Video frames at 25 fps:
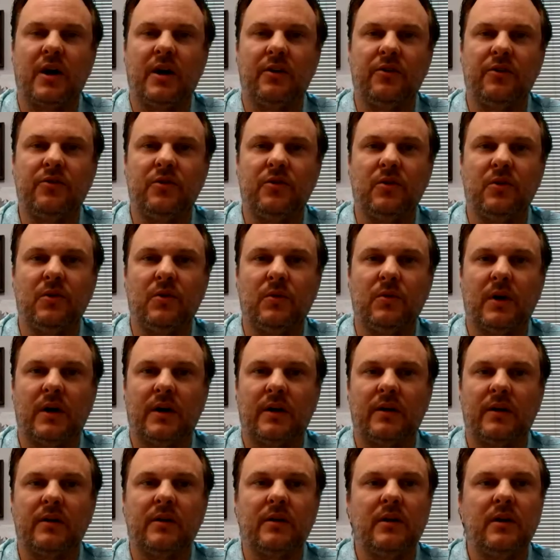trying
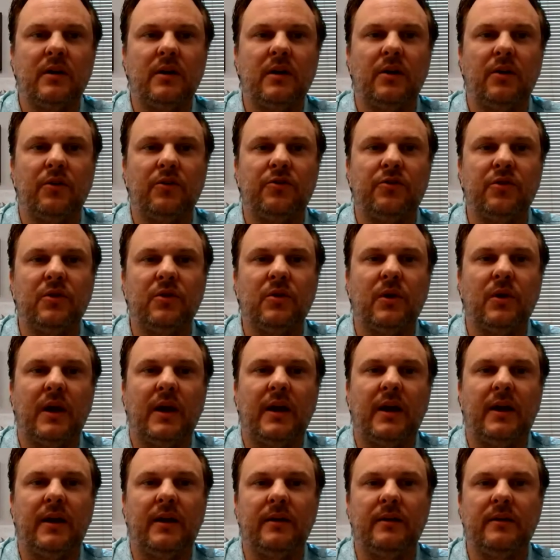to
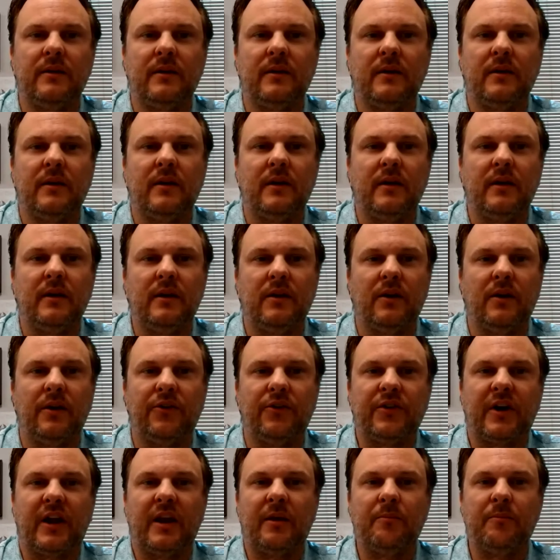do a
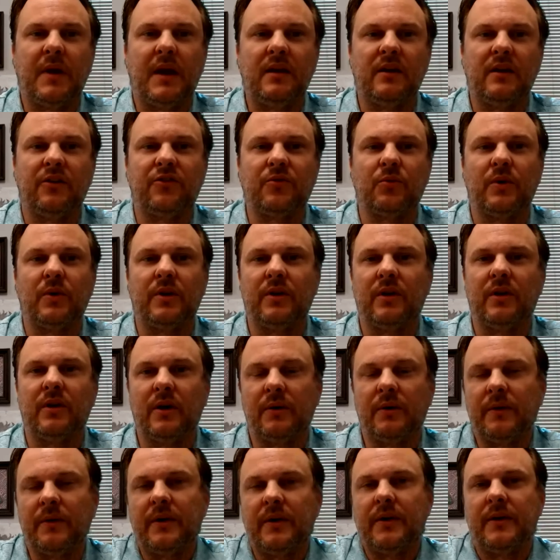inside a maintenance
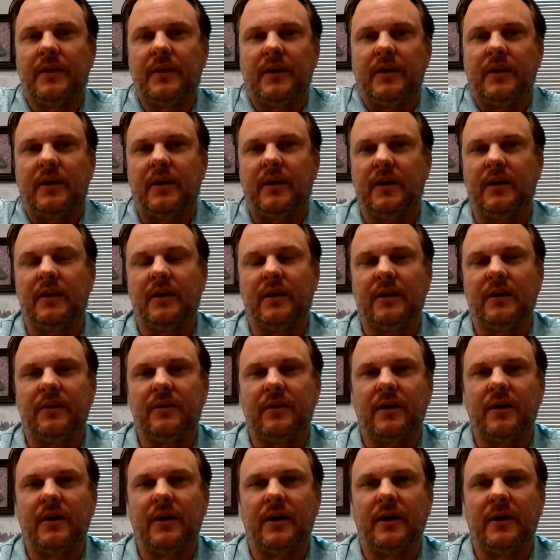window,
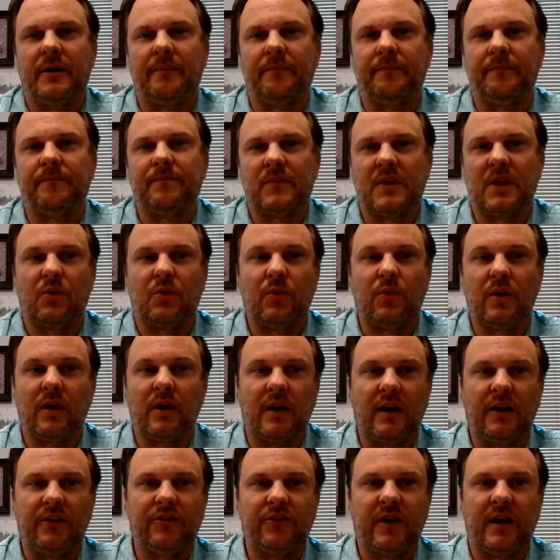and then
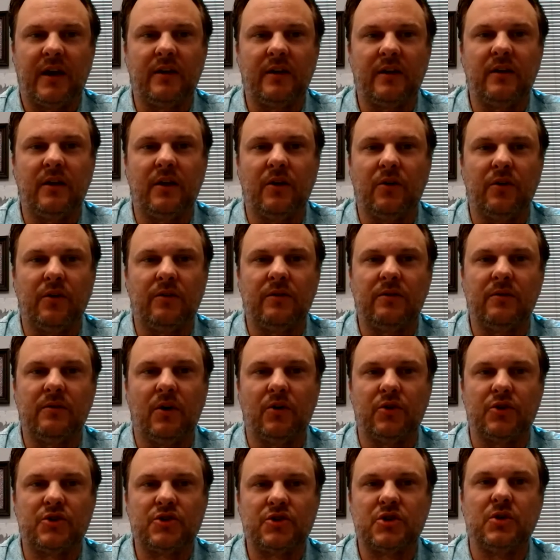realize that
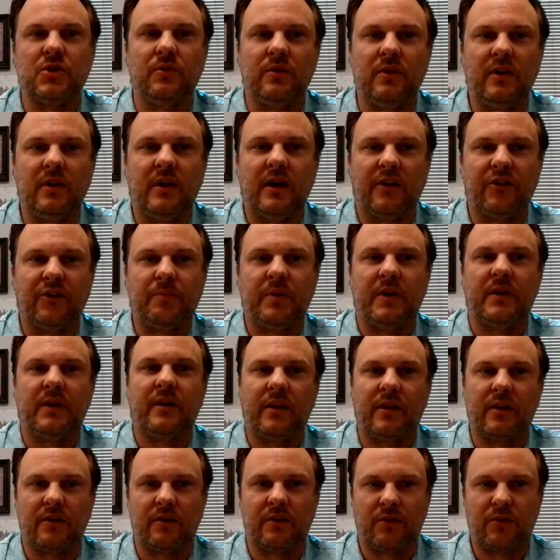oh shoot, you got to
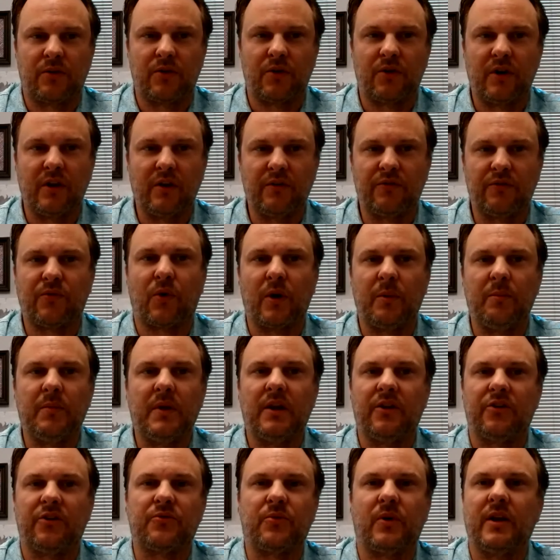spend another
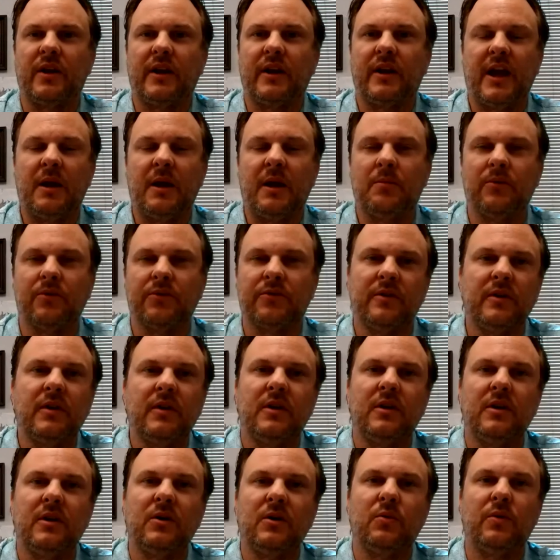30-40 minutes running cables
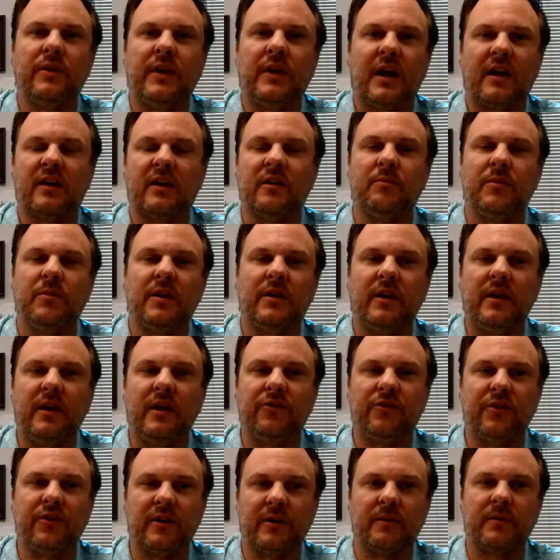when that could have
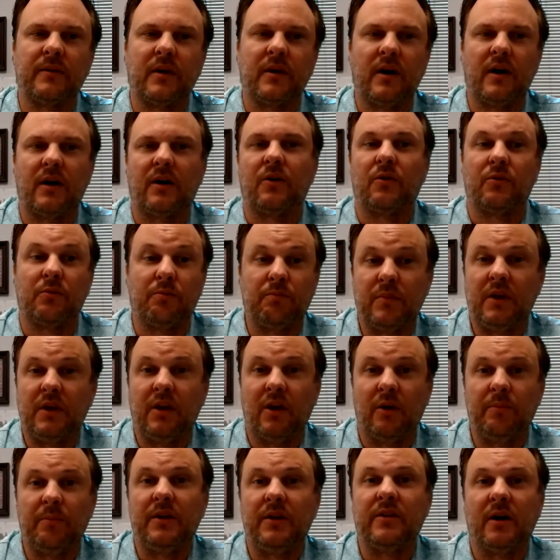been easier or
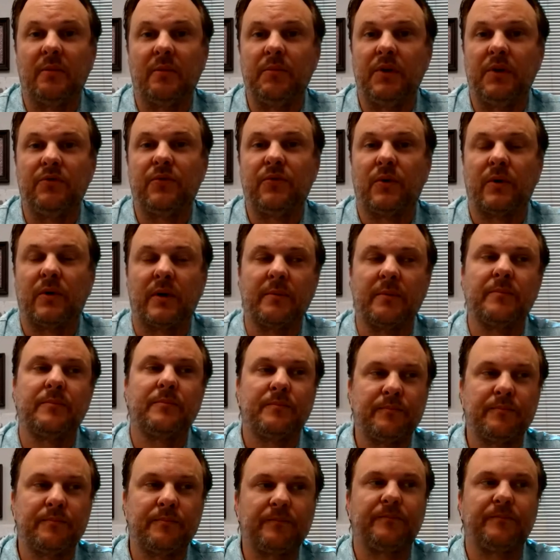be done before.